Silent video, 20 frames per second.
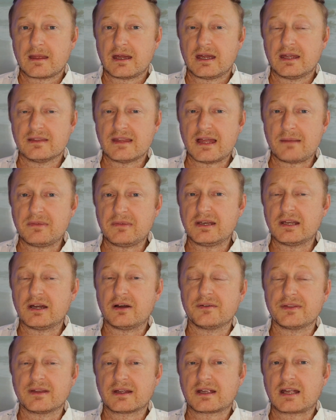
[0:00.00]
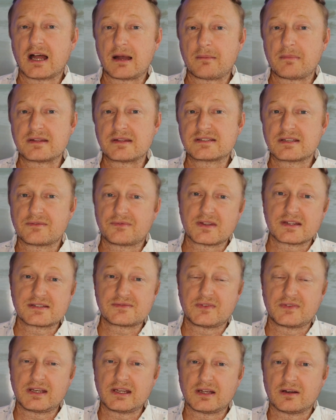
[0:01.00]
and let me know in the comments if this
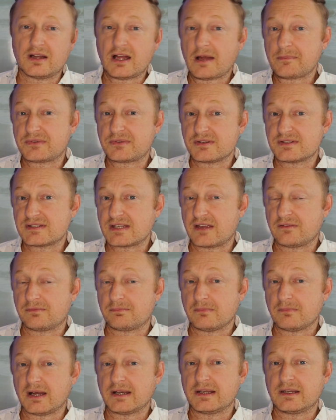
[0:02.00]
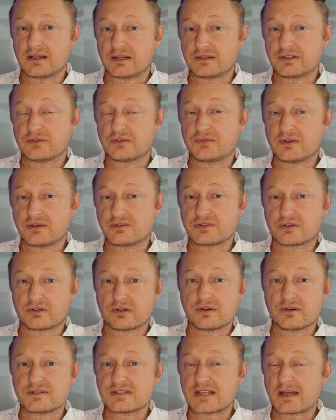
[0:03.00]
video helped you save money on your future
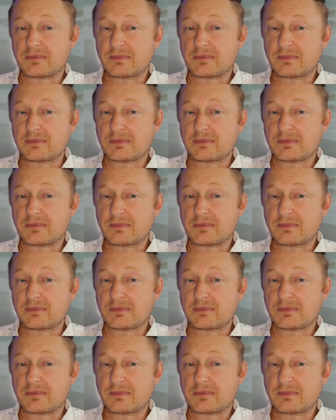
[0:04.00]
cruise.